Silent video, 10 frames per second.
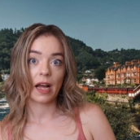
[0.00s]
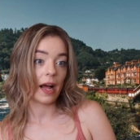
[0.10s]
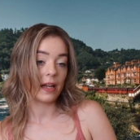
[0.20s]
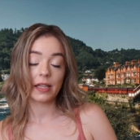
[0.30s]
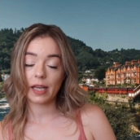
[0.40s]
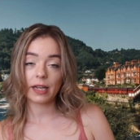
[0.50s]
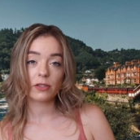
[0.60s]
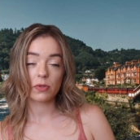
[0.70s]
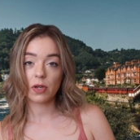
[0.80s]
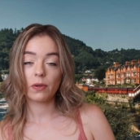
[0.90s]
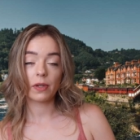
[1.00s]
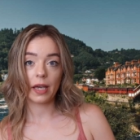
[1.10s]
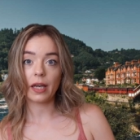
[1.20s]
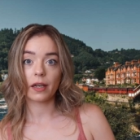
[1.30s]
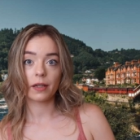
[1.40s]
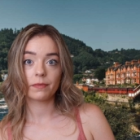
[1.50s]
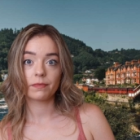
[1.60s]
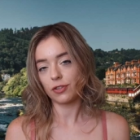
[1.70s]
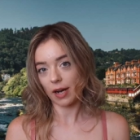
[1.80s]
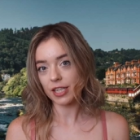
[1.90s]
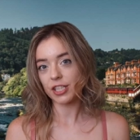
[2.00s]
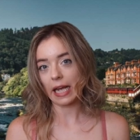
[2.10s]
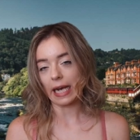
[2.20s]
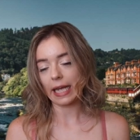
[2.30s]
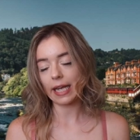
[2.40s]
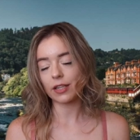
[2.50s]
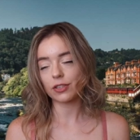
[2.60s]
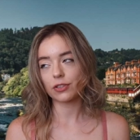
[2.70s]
and the case was cold again. Tragically,